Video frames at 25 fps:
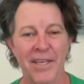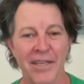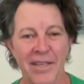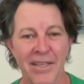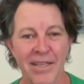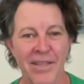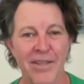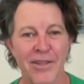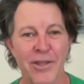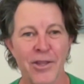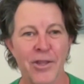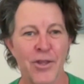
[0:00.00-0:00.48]

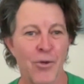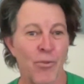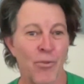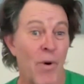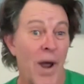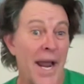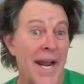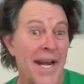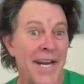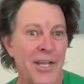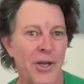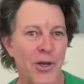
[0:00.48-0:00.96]
the
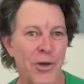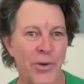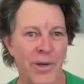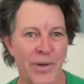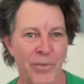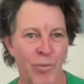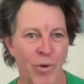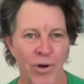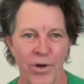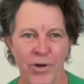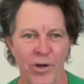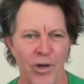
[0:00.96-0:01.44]
radio and
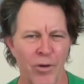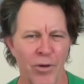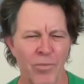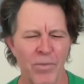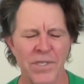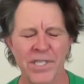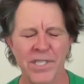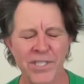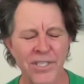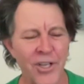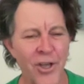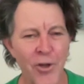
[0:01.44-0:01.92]
whatnot was
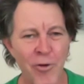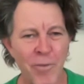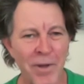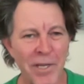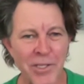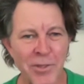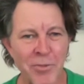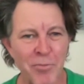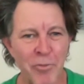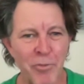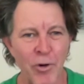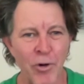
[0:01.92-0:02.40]
so much
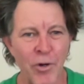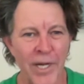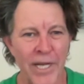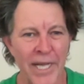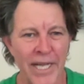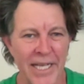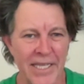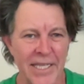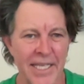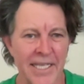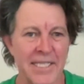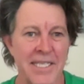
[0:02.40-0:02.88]
more
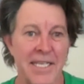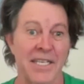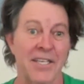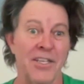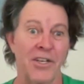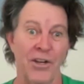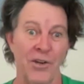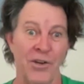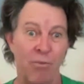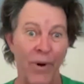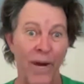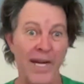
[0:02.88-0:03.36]
eclectic.
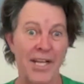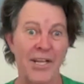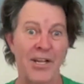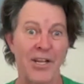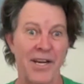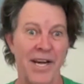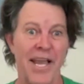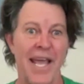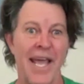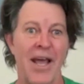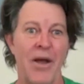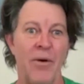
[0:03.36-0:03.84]
Radio
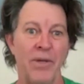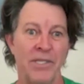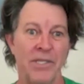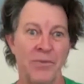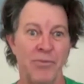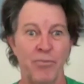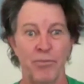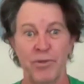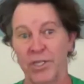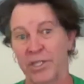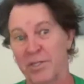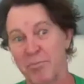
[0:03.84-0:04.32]
now is
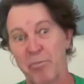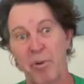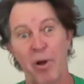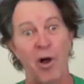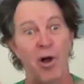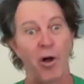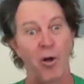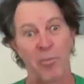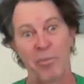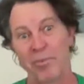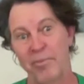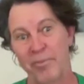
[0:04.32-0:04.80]
just
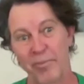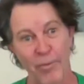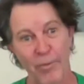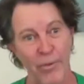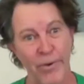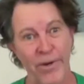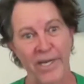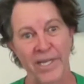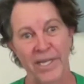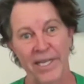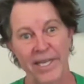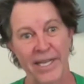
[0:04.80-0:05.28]
pop,
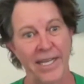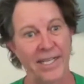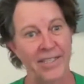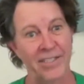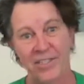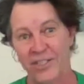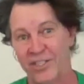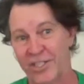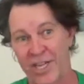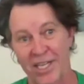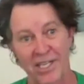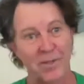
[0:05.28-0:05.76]
really. It's
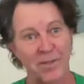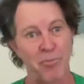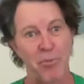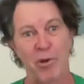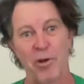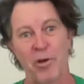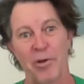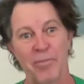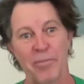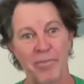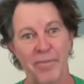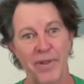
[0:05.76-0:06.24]
just
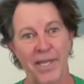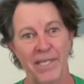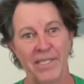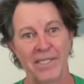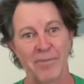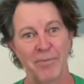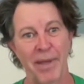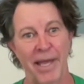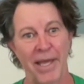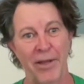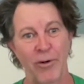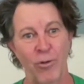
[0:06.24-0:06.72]
pop. That's
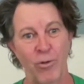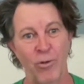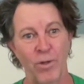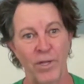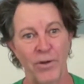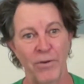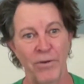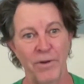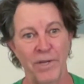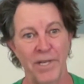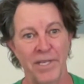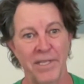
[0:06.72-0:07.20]
about all
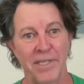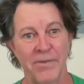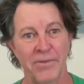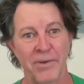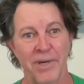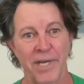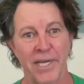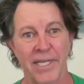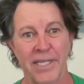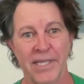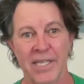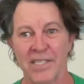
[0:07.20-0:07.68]
there is.
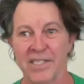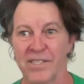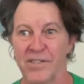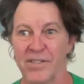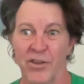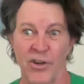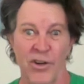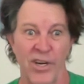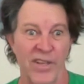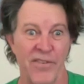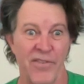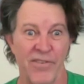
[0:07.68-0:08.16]
Right? There's
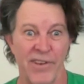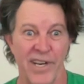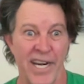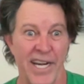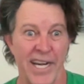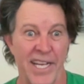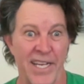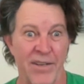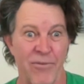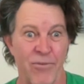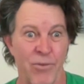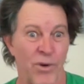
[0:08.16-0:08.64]
not even
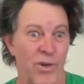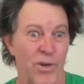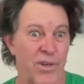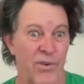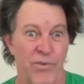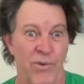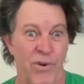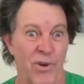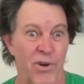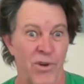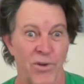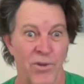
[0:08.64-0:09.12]
any rock and
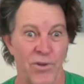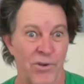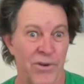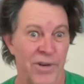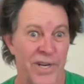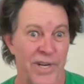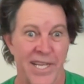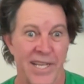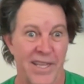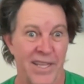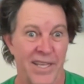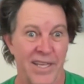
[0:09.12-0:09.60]
roll or
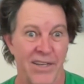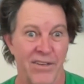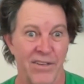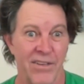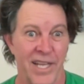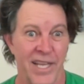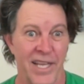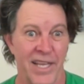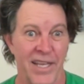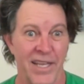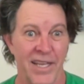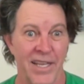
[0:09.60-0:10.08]
anything on
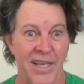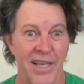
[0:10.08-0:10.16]
there.